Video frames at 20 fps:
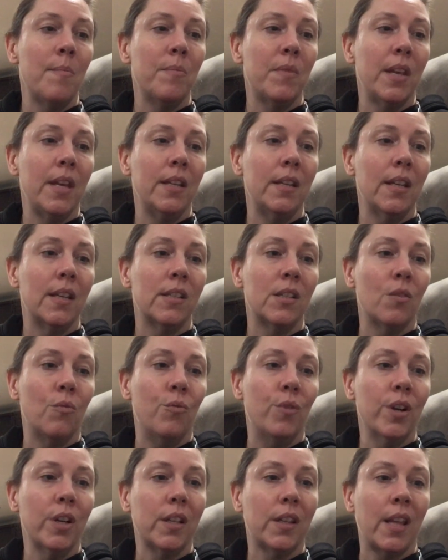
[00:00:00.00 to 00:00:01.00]
thing doesn't
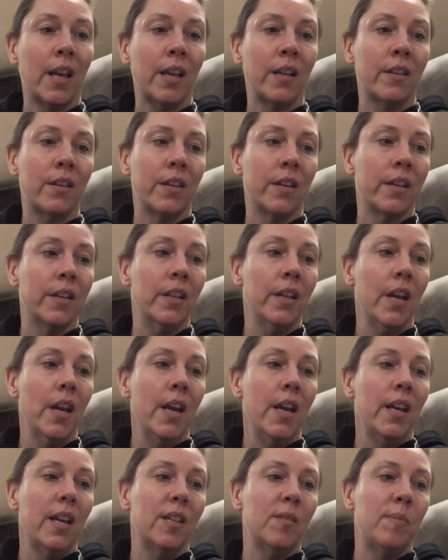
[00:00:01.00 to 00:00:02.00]
work that good,
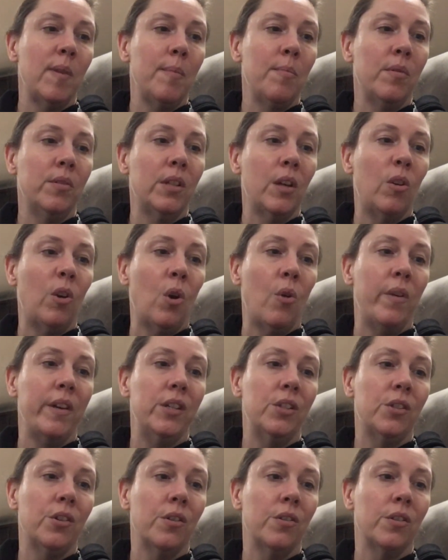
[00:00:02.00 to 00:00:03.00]
'cause people don't
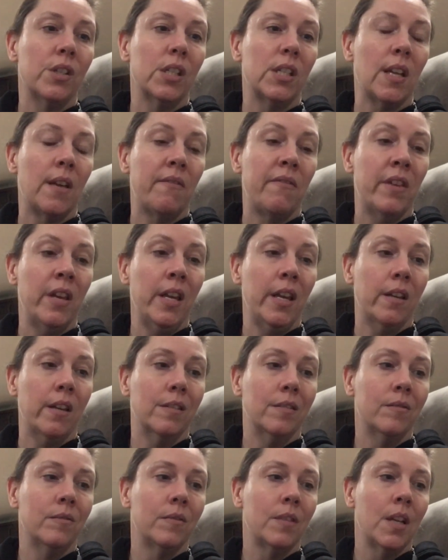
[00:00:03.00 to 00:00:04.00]
always turn stuff
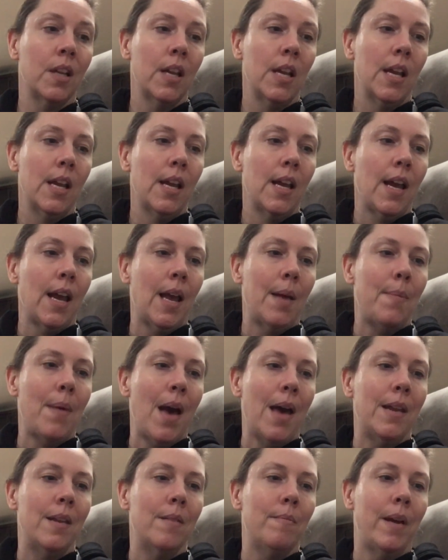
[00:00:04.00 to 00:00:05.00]
in. I
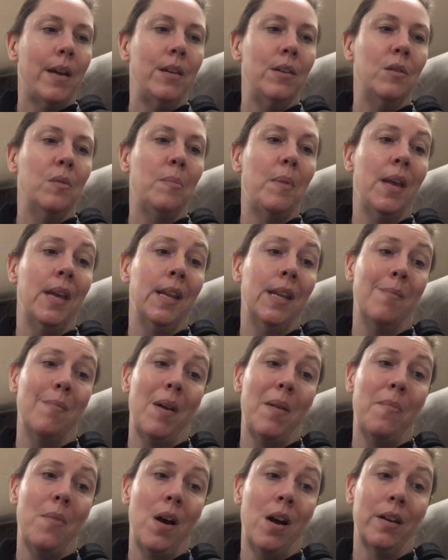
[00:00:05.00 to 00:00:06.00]
patted my new pen in
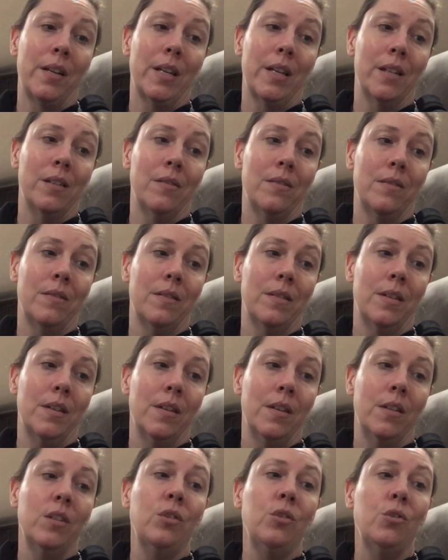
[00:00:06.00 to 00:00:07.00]
my pocket.
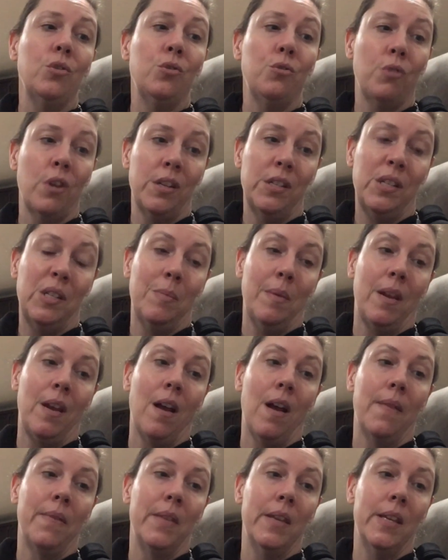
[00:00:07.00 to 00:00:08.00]
Trust me
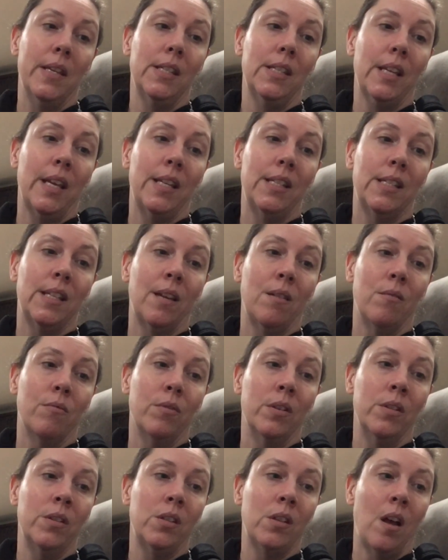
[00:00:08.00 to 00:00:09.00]
on this, I said
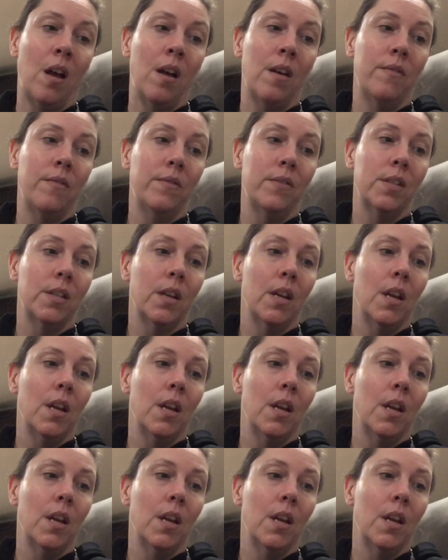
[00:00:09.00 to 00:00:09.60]
real soft.